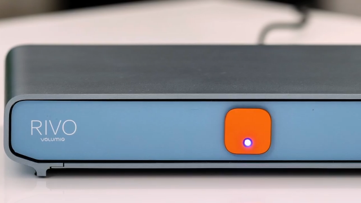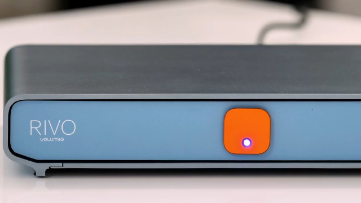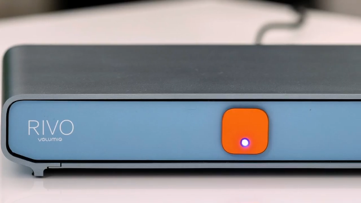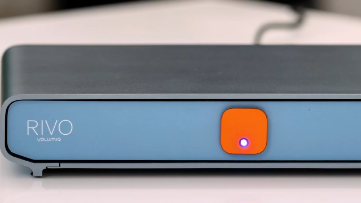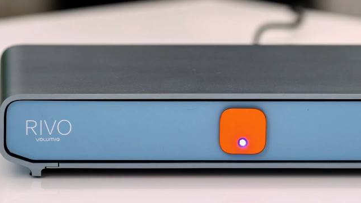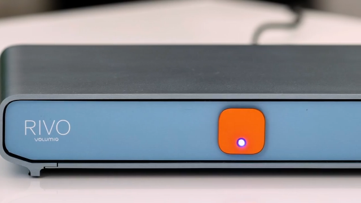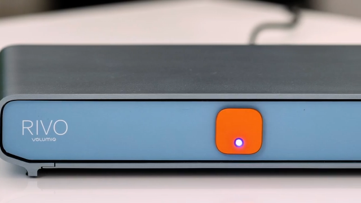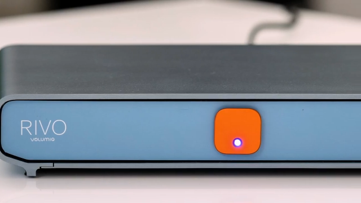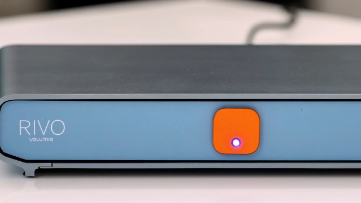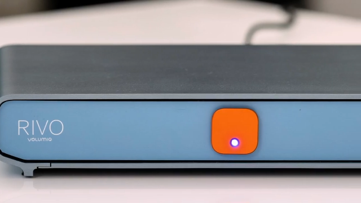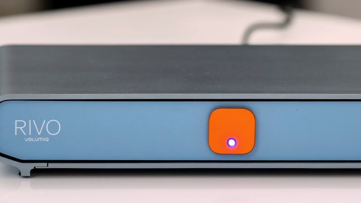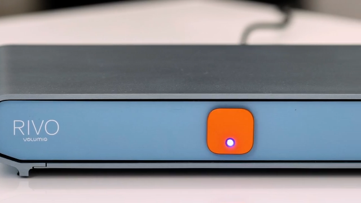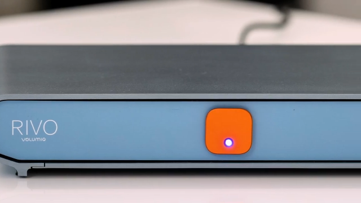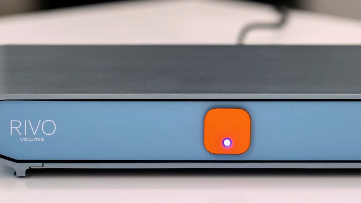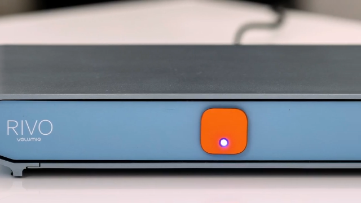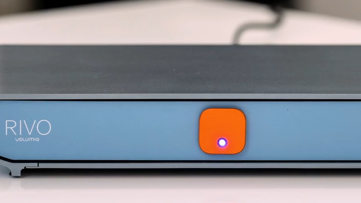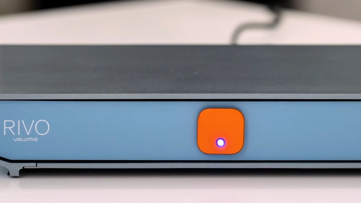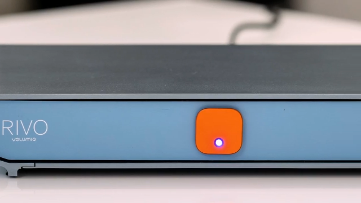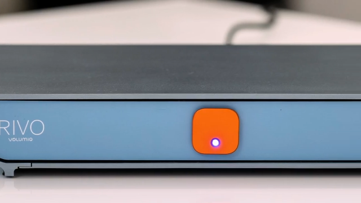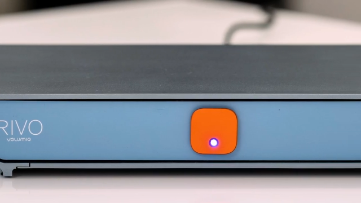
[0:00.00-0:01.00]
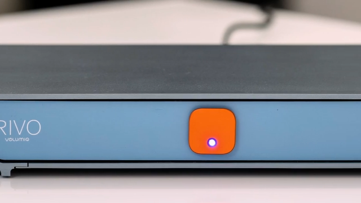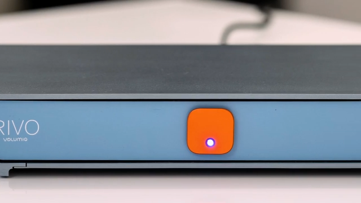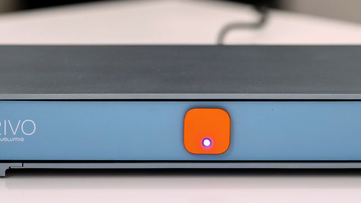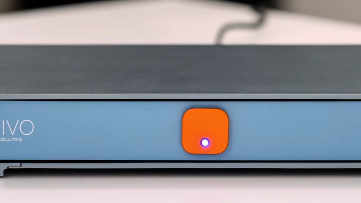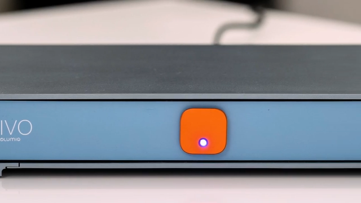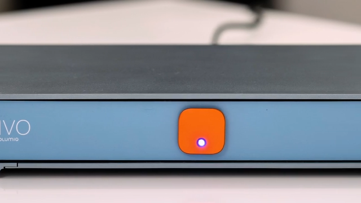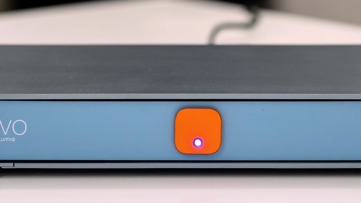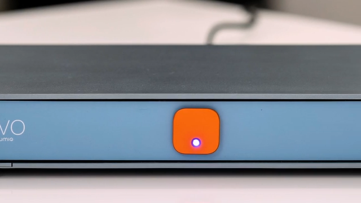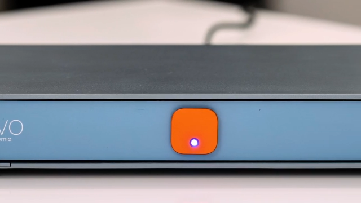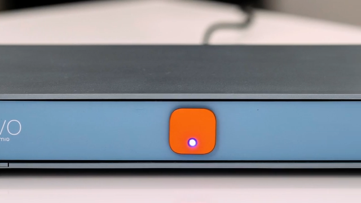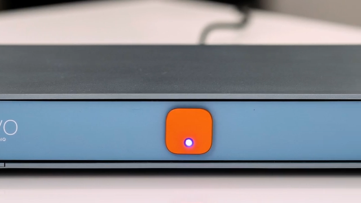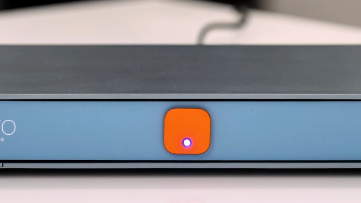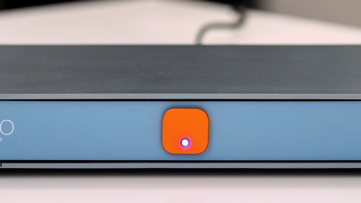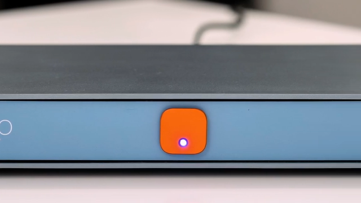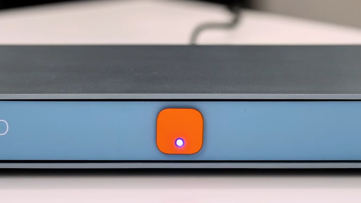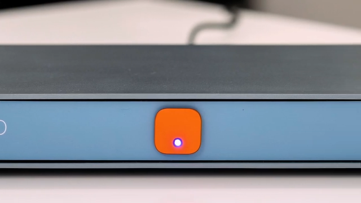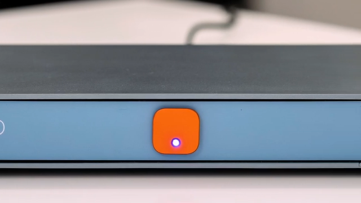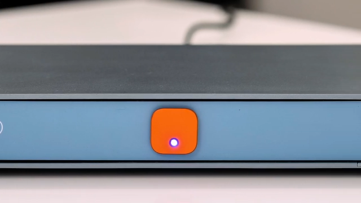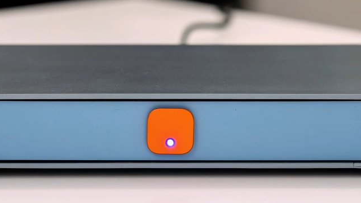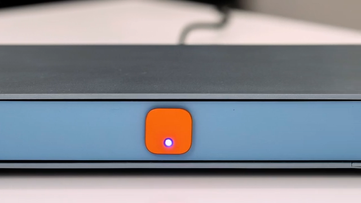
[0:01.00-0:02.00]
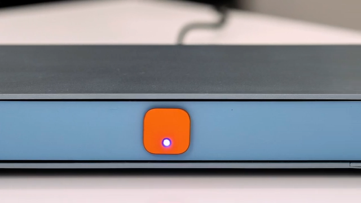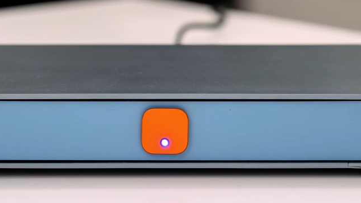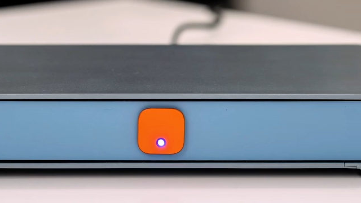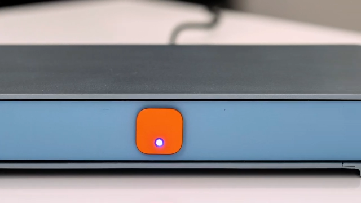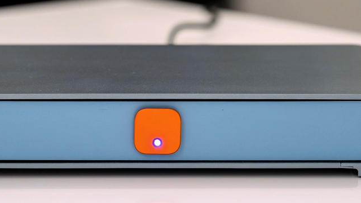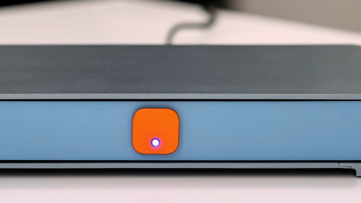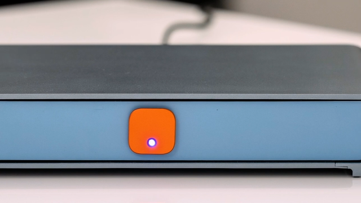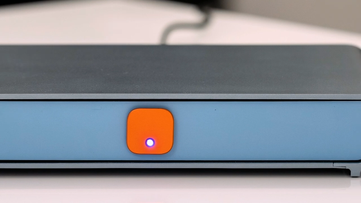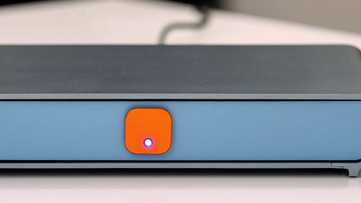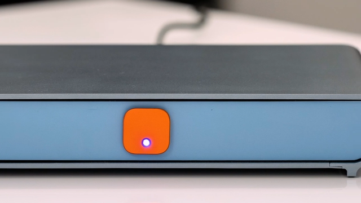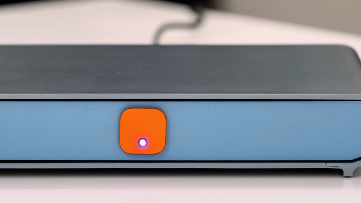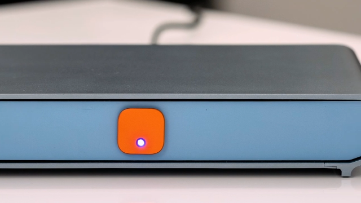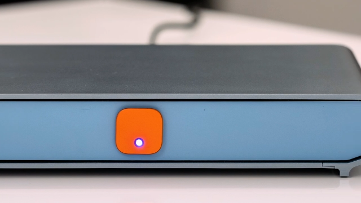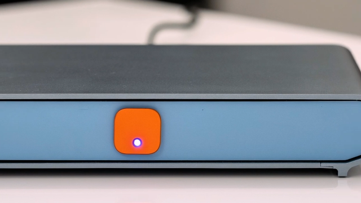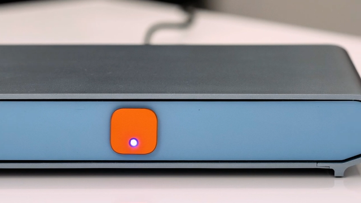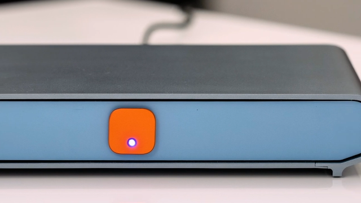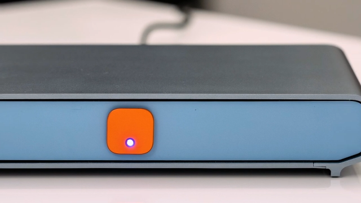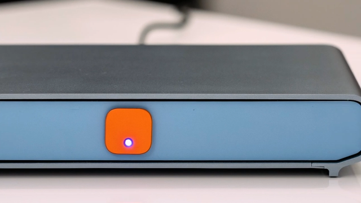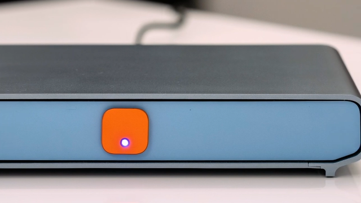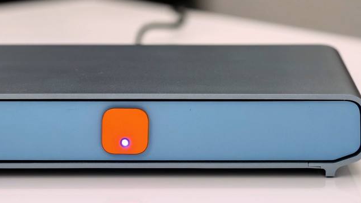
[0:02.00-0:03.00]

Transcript: [unreadable: no face in view]